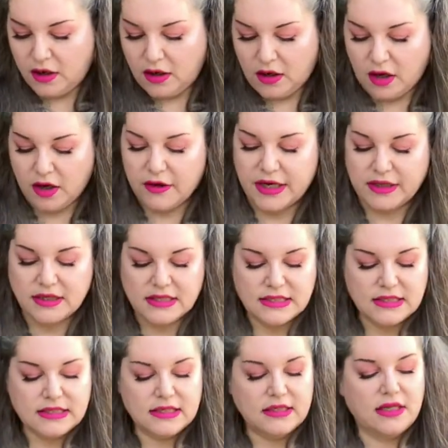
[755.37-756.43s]
All right, this
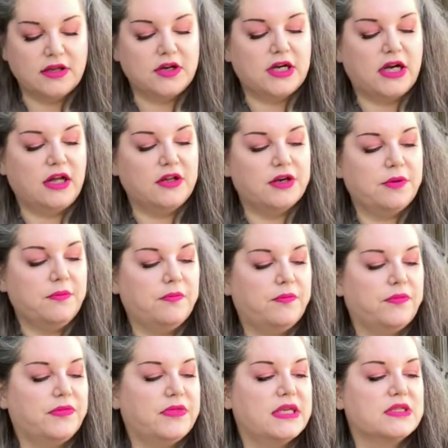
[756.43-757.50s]
is another collar.
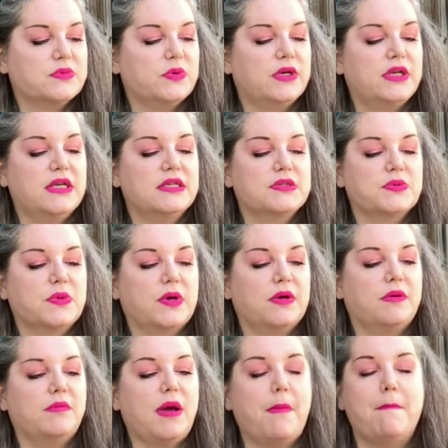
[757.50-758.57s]
This one is
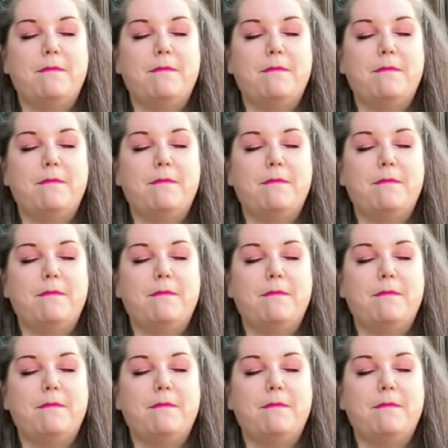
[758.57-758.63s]
from